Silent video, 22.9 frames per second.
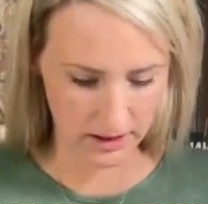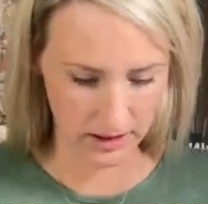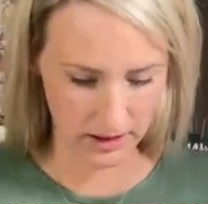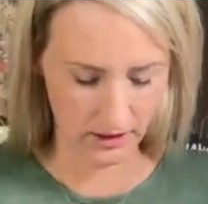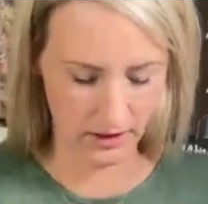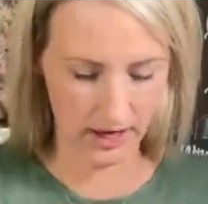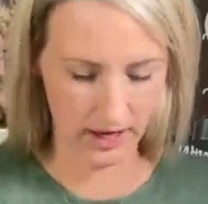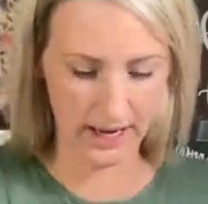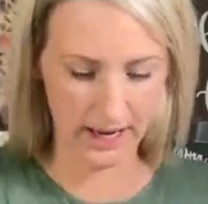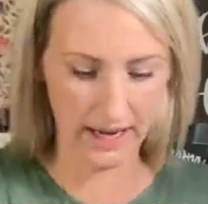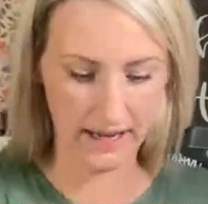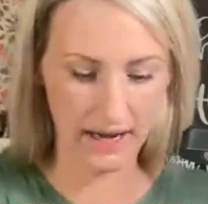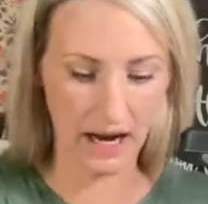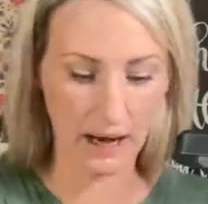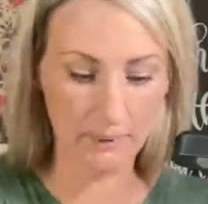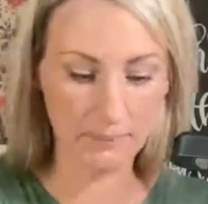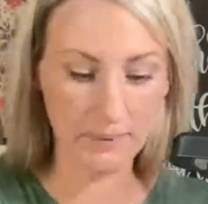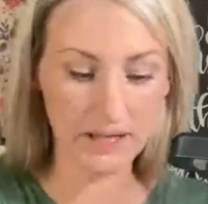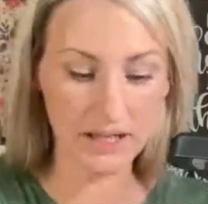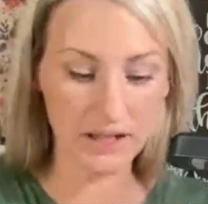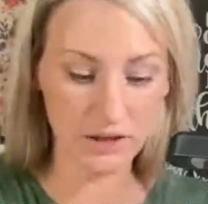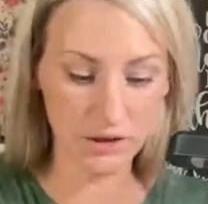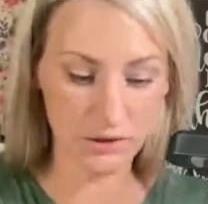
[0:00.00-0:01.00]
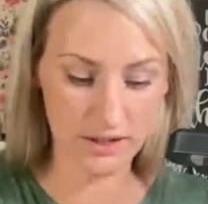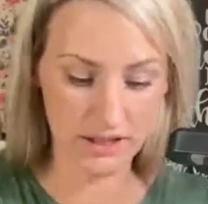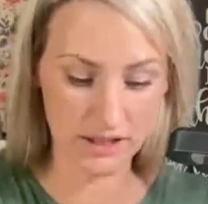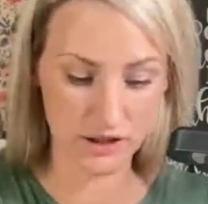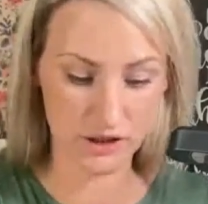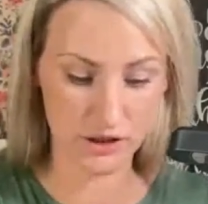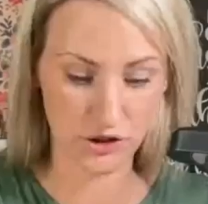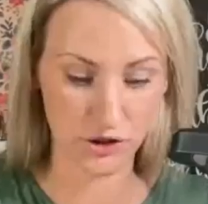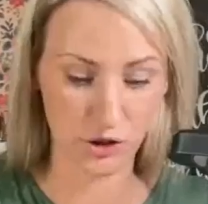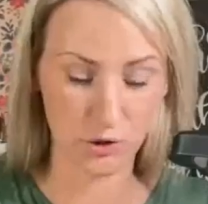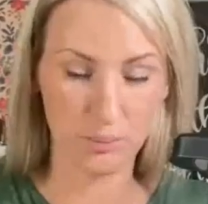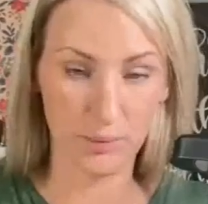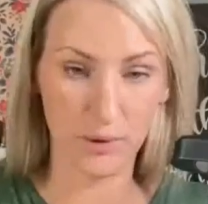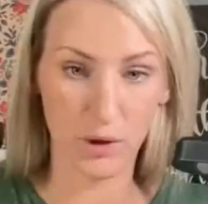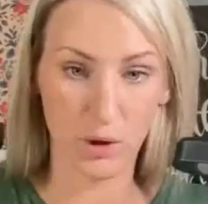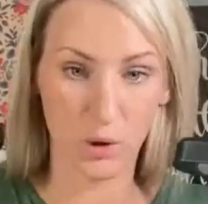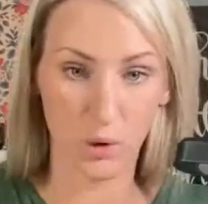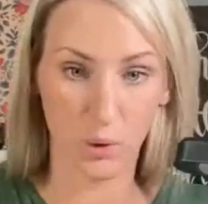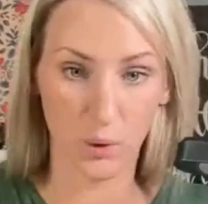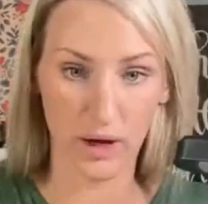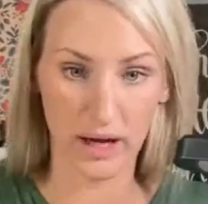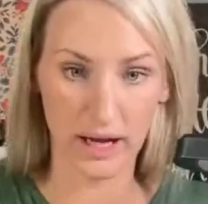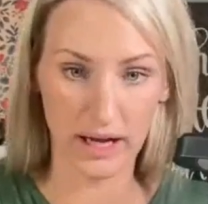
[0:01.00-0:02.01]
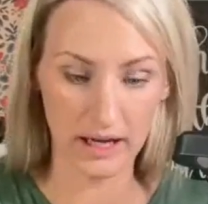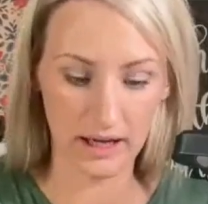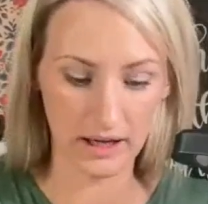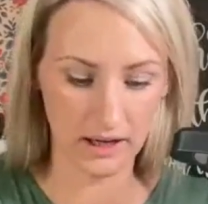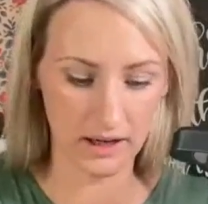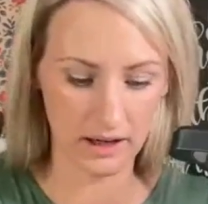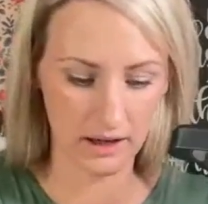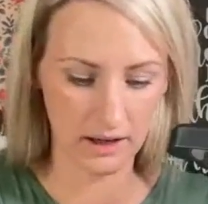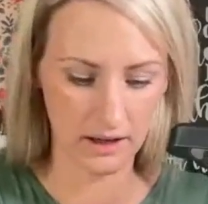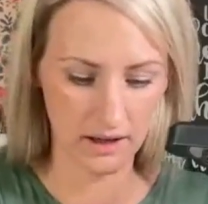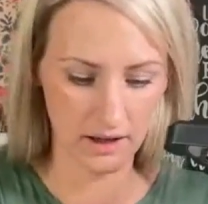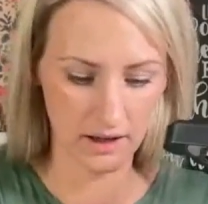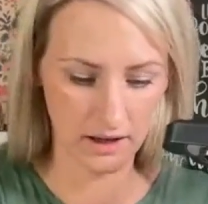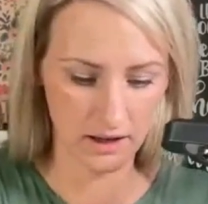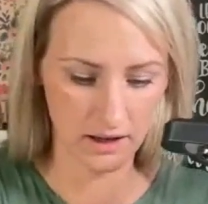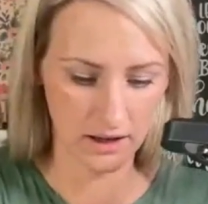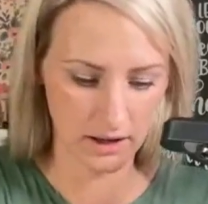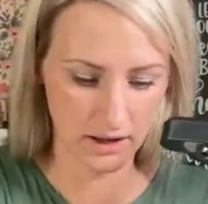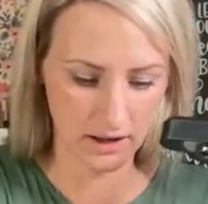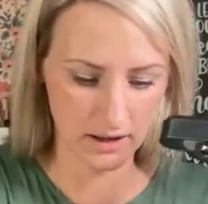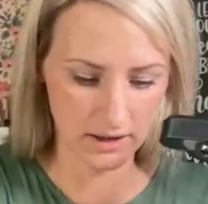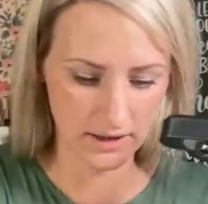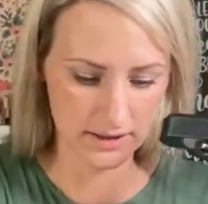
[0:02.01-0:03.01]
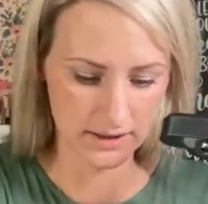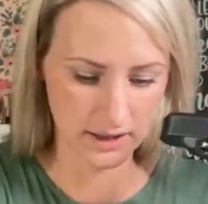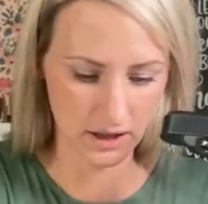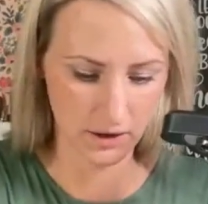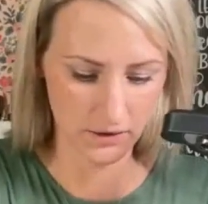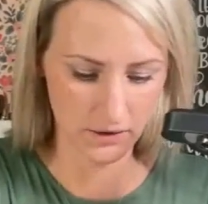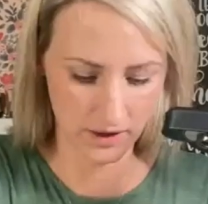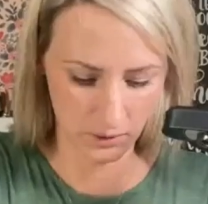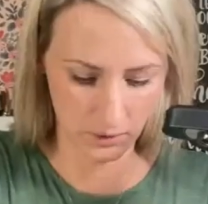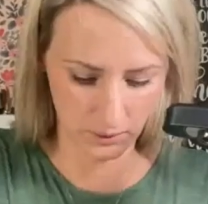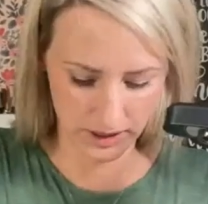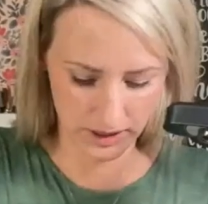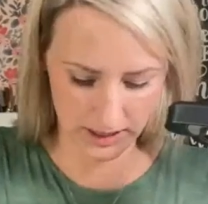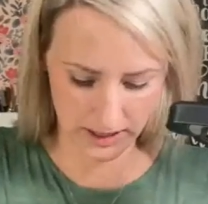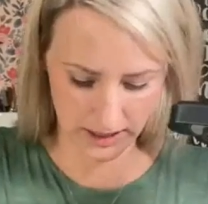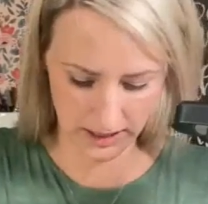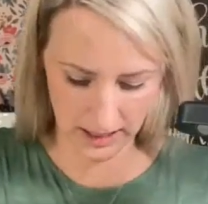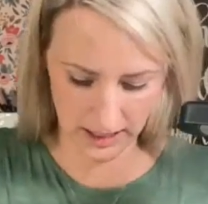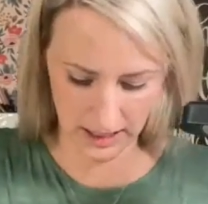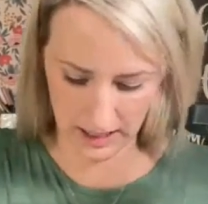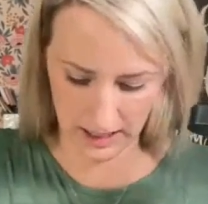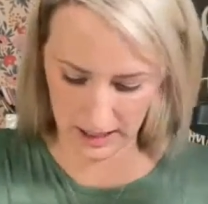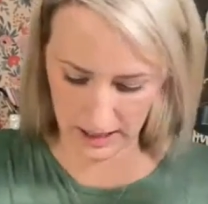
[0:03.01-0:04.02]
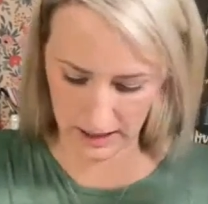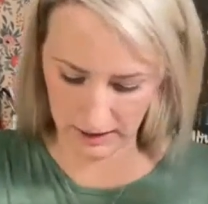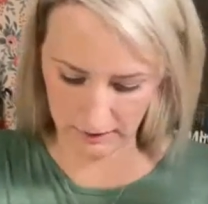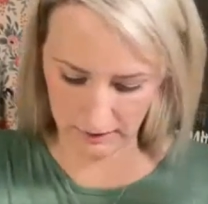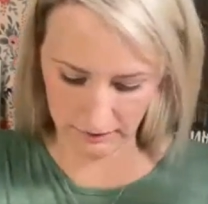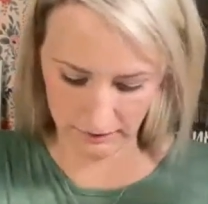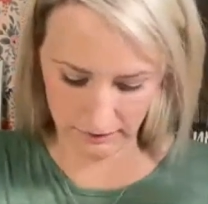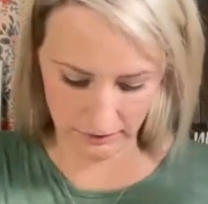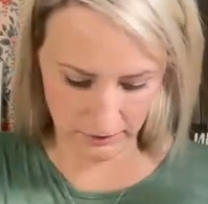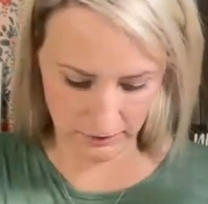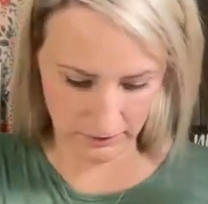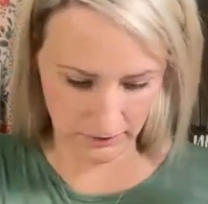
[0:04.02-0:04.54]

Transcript: Okay. And I'm going to do this super quick so that we can have